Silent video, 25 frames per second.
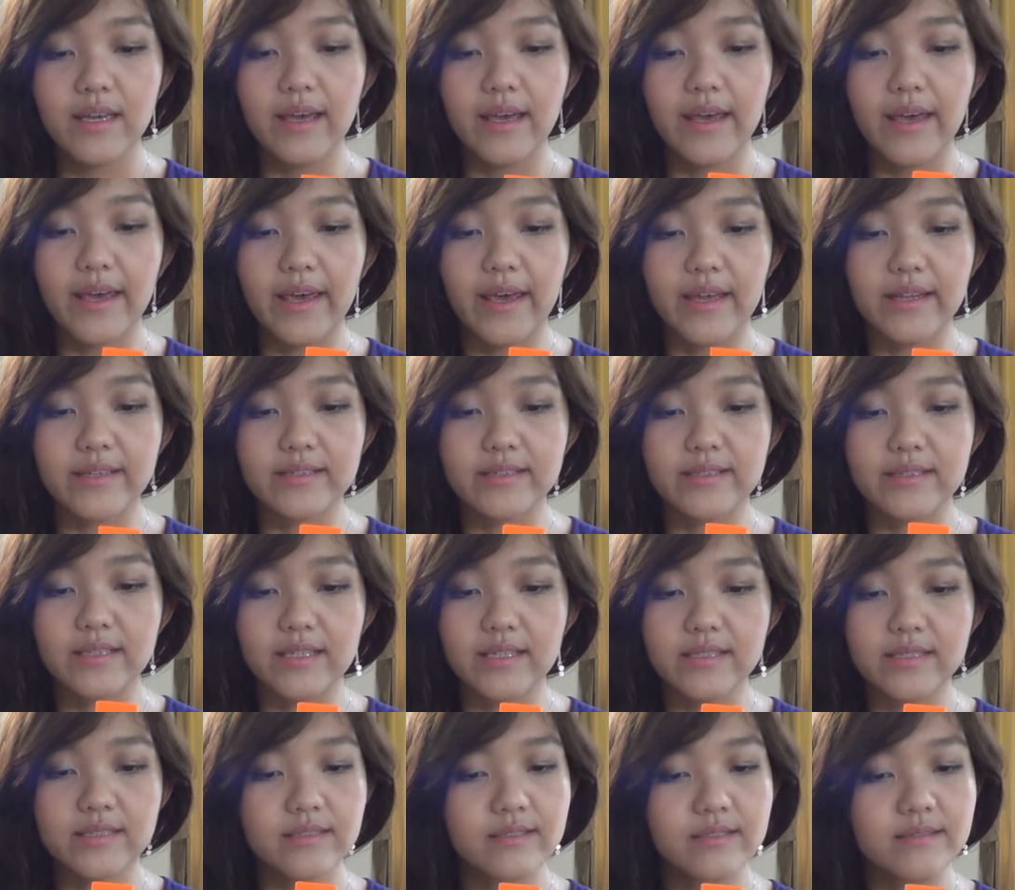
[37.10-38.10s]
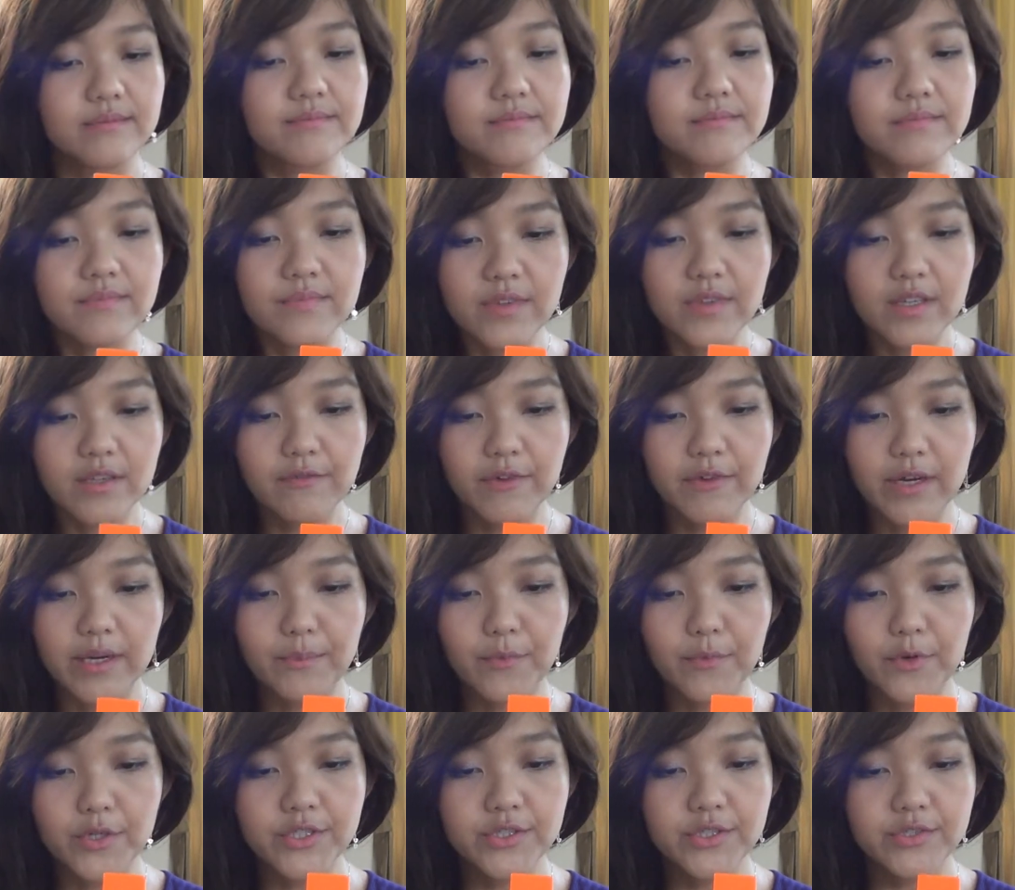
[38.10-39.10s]
and just very
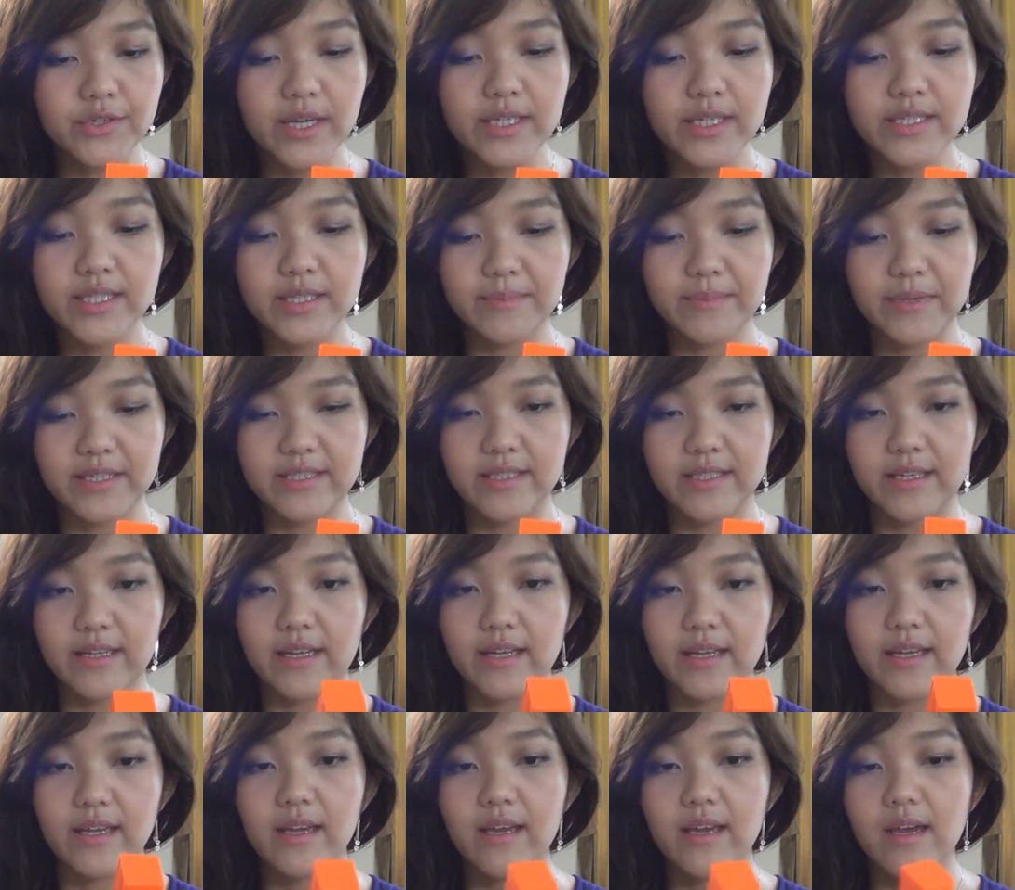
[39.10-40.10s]
moisturizing basically.